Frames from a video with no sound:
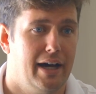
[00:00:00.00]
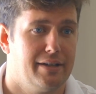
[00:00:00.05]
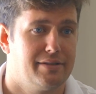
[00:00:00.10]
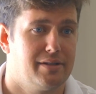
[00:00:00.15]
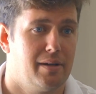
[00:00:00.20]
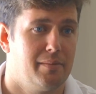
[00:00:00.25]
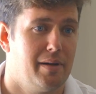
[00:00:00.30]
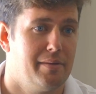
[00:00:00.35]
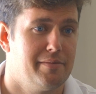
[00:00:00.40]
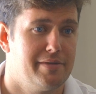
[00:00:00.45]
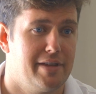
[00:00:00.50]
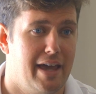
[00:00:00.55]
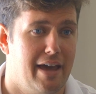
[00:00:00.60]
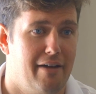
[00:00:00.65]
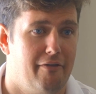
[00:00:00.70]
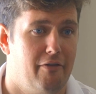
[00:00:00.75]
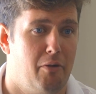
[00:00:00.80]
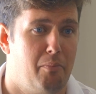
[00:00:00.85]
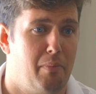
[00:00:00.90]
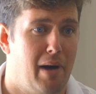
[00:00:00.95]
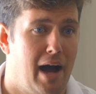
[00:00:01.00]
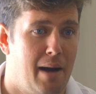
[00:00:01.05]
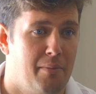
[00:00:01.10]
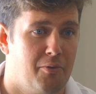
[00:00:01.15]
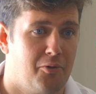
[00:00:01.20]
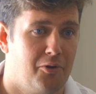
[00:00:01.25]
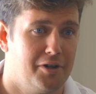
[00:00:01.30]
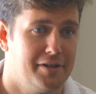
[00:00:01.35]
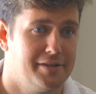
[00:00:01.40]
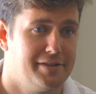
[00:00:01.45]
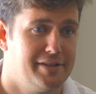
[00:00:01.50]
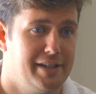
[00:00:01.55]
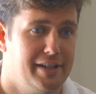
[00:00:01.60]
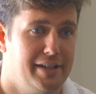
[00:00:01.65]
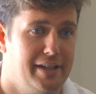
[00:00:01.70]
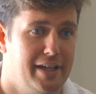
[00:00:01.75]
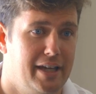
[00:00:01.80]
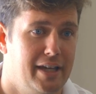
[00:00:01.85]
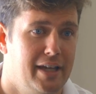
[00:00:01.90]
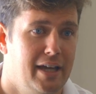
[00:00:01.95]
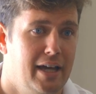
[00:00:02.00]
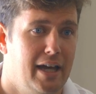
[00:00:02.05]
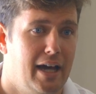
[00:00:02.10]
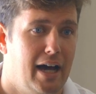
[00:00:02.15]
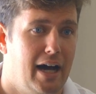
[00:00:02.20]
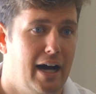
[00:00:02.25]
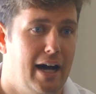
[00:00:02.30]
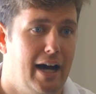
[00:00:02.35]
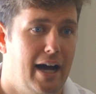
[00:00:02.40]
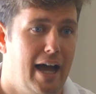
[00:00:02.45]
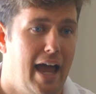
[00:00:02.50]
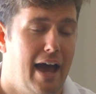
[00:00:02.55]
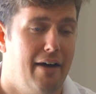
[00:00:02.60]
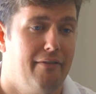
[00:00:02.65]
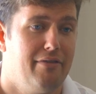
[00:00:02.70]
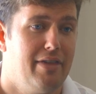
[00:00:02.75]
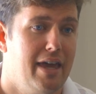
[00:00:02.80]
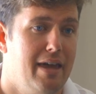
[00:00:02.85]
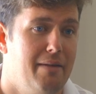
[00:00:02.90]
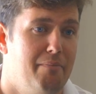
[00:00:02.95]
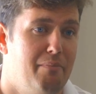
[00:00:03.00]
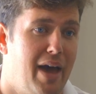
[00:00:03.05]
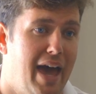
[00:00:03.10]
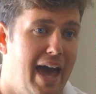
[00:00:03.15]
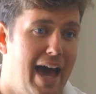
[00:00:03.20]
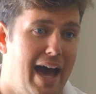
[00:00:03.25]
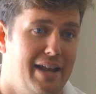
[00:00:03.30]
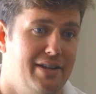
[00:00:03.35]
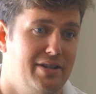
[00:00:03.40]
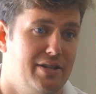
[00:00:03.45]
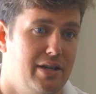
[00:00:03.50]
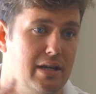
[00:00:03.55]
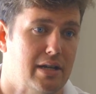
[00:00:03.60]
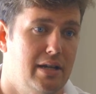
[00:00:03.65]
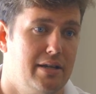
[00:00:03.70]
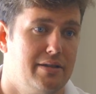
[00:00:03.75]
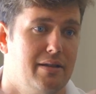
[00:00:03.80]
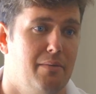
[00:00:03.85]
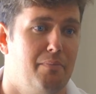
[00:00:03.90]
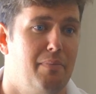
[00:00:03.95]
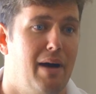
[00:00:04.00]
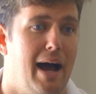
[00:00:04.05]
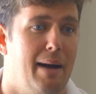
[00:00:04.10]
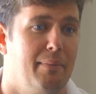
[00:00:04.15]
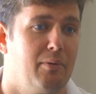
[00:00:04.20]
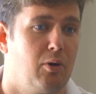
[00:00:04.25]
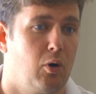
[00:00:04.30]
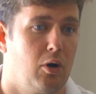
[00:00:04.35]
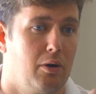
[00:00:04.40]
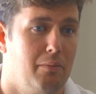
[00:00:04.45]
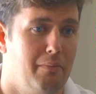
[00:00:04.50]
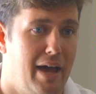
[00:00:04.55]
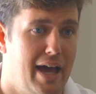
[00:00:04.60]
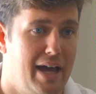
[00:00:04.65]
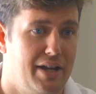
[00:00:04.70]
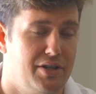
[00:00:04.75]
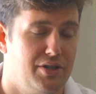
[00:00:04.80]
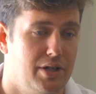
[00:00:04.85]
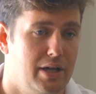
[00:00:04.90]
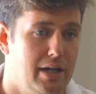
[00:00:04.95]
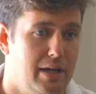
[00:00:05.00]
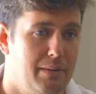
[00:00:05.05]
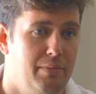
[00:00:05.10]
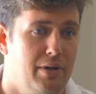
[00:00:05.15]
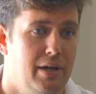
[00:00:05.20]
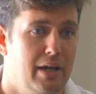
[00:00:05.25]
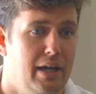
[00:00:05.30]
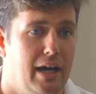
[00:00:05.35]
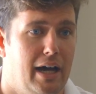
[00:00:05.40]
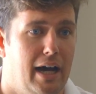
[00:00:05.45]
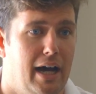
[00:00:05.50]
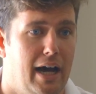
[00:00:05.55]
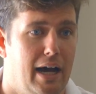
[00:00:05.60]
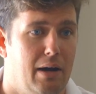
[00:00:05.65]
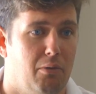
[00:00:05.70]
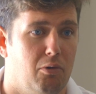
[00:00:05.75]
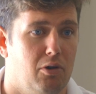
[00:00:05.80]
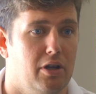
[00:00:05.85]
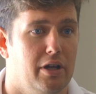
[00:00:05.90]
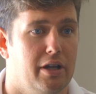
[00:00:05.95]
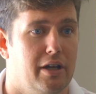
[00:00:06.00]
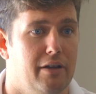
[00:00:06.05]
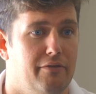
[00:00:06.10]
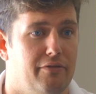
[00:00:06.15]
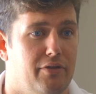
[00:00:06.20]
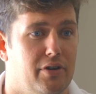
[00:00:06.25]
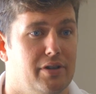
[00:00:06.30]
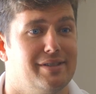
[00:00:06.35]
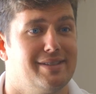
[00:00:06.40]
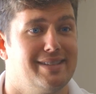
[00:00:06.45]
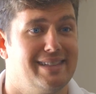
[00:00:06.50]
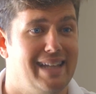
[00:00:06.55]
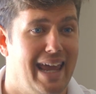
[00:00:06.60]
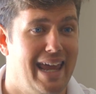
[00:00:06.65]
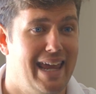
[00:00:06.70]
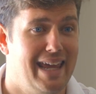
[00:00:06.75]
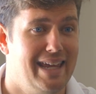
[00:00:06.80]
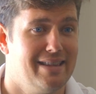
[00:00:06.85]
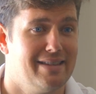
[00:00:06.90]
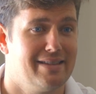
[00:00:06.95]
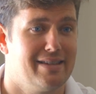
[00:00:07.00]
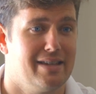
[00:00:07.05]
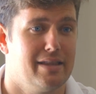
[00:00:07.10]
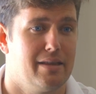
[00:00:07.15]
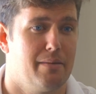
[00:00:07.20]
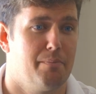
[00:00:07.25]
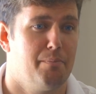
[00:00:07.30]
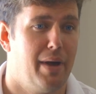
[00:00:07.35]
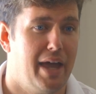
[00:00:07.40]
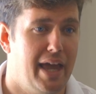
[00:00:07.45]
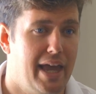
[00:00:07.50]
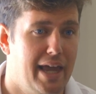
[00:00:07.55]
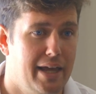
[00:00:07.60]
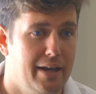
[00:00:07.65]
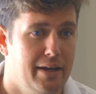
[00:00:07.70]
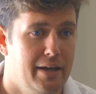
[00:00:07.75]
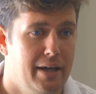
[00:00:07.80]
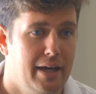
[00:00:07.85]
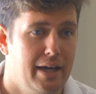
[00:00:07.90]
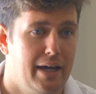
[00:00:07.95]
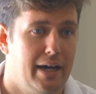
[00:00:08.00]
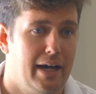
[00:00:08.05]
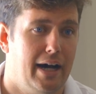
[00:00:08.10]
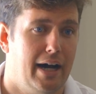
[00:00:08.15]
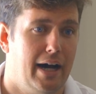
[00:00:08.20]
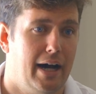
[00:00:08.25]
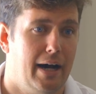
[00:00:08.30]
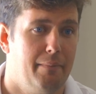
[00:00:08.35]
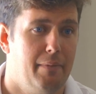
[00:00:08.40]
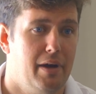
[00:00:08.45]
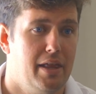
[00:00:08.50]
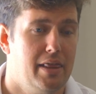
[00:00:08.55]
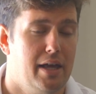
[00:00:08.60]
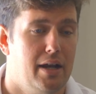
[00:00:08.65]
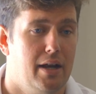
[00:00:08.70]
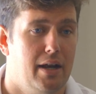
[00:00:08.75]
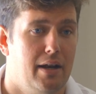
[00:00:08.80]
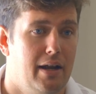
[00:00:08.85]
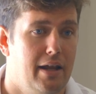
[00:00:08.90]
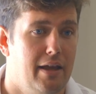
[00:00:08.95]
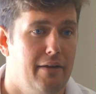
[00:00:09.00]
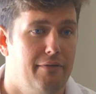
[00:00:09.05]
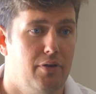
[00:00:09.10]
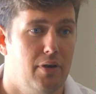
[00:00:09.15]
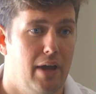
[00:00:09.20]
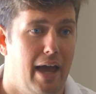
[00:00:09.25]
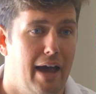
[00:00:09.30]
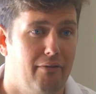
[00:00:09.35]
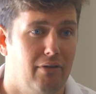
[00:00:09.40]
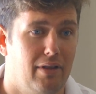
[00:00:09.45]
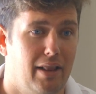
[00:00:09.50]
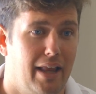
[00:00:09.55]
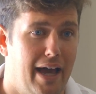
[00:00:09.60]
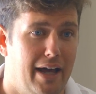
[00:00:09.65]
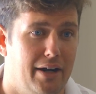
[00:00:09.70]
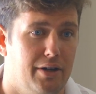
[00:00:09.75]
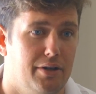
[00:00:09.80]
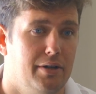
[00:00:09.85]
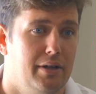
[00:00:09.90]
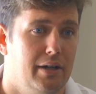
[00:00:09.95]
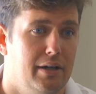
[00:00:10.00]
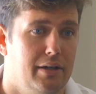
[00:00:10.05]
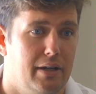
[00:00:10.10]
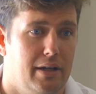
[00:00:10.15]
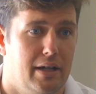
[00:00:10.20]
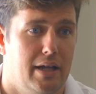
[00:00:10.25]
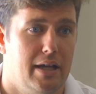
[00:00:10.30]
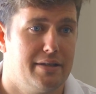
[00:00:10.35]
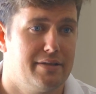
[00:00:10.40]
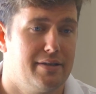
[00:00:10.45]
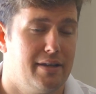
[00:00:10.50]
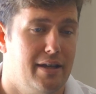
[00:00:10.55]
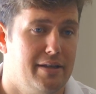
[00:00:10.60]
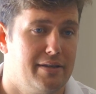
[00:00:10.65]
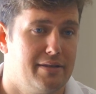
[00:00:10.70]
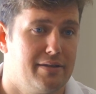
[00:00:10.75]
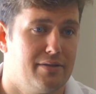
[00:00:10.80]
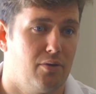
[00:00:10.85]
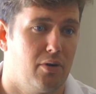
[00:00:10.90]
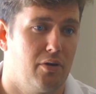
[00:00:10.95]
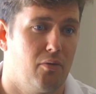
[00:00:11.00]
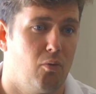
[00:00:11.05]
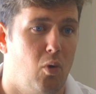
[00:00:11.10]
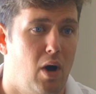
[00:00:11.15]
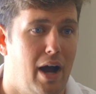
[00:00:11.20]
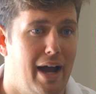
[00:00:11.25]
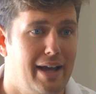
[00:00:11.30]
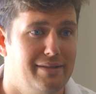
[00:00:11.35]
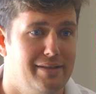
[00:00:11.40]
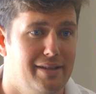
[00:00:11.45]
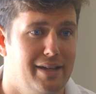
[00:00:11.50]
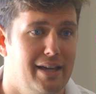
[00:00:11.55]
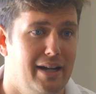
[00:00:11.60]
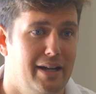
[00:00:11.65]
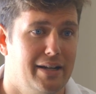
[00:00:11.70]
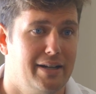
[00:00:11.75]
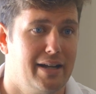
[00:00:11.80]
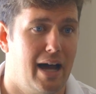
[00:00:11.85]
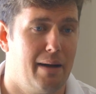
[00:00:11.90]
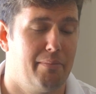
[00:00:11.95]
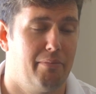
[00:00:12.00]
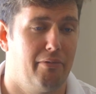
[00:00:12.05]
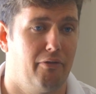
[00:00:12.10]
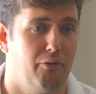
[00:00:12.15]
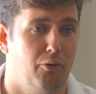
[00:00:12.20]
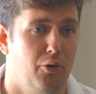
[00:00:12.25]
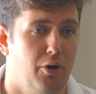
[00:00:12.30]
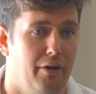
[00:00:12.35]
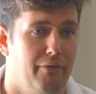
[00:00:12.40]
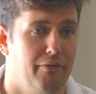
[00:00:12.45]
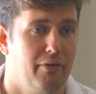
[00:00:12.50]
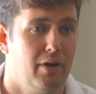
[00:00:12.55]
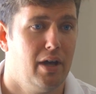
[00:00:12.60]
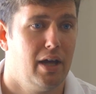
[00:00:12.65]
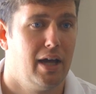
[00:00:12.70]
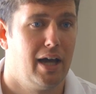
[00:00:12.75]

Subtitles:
Sometimes they have a popcorn ceiling. Have they patched and does the popcorn match up? We're looking for stains in the paint. And then if you have a ladder, it's sort of wise to get on top of a roof.